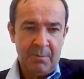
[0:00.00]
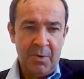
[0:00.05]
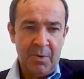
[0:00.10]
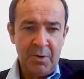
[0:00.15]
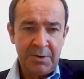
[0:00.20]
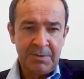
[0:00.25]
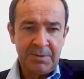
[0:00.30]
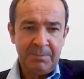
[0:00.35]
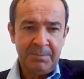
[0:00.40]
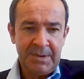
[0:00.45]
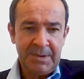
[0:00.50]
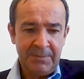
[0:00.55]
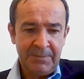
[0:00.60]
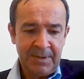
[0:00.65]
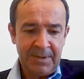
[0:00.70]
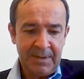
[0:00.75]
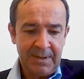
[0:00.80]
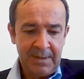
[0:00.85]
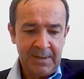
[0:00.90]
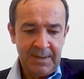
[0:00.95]
More
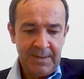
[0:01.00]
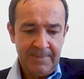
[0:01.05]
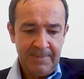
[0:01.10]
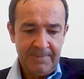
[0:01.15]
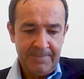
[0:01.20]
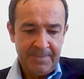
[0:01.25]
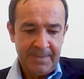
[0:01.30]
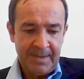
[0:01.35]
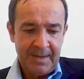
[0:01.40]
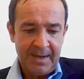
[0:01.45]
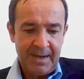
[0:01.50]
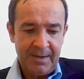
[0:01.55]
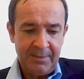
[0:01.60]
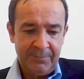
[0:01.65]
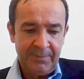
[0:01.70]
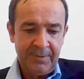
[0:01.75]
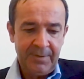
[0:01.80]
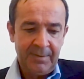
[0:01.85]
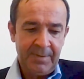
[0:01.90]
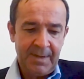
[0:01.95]
specifically, I
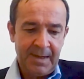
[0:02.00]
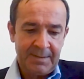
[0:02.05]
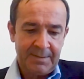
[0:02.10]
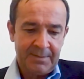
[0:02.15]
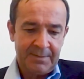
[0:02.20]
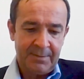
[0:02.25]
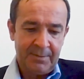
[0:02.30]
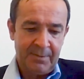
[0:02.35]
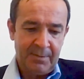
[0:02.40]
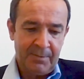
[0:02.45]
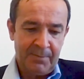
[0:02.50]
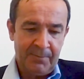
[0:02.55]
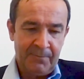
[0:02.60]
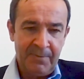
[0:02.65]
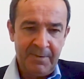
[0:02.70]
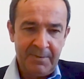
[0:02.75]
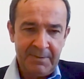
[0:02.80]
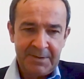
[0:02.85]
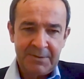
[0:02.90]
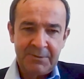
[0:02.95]
think that a
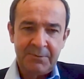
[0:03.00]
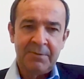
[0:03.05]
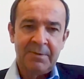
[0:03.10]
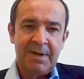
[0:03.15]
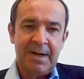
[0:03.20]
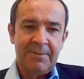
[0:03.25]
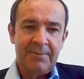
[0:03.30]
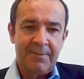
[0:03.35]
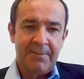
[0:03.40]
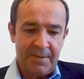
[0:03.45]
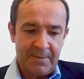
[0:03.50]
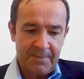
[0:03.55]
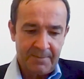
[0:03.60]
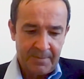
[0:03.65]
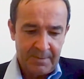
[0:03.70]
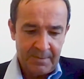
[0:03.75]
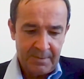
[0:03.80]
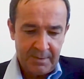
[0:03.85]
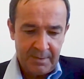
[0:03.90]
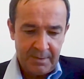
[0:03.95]
very strong lever
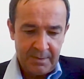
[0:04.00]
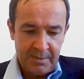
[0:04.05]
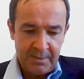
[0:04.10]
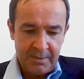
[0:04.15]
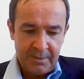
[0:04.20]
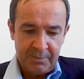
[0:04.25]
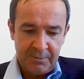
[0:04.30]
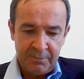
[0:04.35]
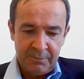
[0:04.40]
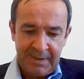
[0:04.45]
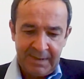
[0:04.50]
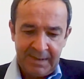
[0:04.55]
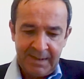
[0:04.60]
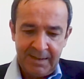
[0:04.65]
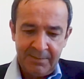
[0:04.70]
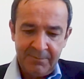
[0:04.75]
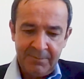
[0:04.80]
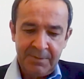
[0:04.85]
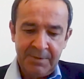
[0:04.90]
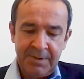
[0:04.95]
to
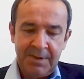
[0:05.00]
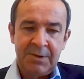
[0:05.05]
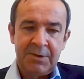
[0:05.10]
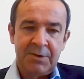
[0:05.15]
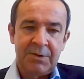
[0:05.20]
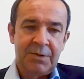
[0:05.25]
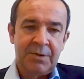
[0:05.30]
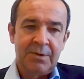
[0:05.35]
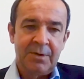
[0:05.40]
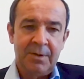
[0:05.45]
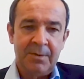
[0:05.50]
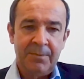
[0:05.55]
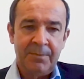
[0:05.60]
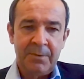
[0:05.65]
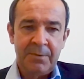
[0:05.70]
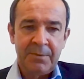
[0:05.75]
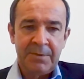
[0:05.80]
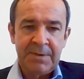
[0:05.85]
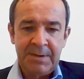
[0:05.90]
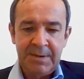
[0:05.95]
take advantage
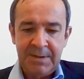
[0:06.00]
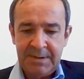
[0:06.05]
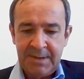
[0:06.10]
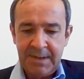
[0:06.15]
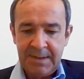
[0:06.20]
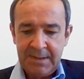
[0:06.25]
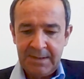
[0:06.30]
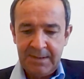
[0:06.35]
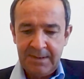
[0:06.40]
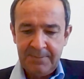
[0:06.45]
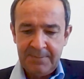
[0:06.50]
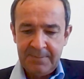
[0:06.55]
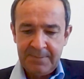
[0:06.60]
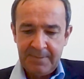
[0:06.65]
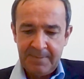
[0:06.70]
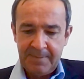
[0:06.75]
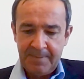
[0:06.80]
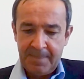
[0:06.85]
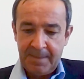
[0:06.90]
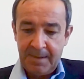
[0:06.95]
of those
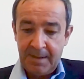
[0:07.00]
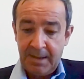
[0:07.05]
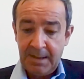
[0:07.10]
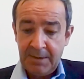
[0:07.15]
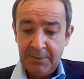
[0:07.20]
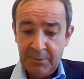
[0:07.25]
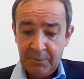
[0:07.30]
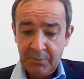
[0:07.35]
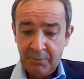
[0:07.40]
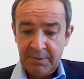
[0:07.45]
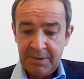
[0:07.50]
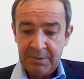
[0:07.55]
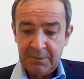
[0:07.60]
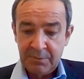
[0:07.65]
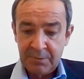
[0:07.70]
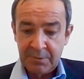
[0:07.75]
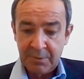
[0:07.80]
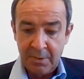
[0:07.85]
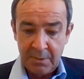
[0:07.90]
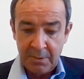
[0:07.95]
initiatives and to
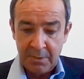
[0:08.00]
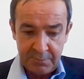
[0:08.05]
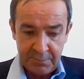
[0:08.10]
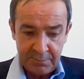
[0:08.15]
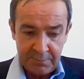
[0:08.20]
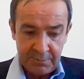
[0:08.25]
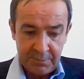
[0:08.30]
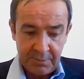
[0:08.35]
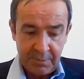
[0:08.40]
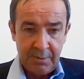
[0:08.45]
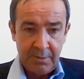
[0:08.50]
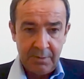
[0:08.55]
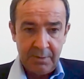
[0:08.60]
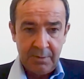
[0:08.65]
reduce costs,